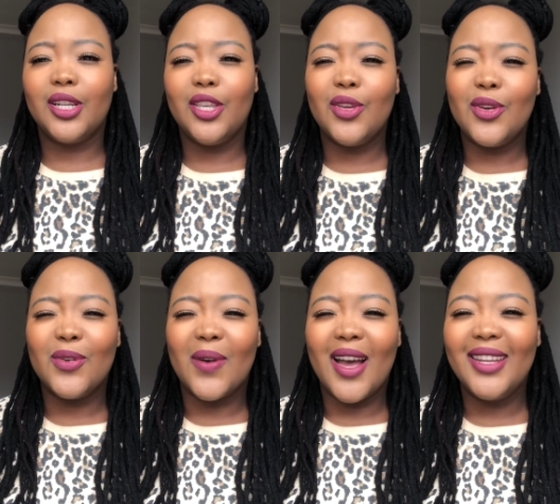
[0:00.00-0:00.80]
you know
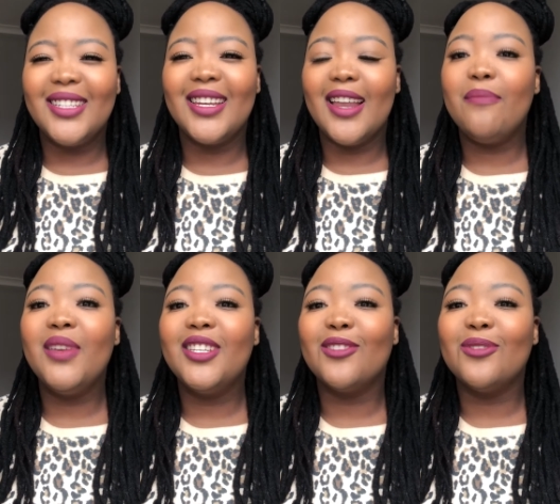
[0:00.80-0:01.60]
what, let me
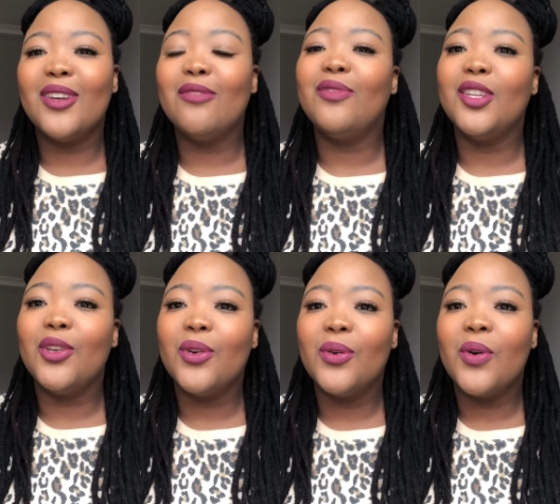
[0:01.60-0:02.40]
do a
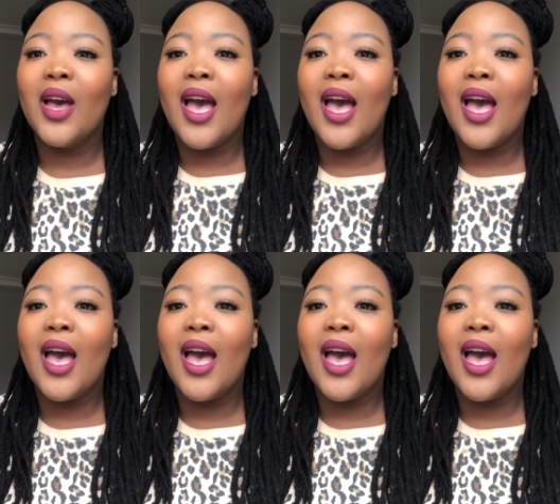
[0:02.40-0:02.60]
video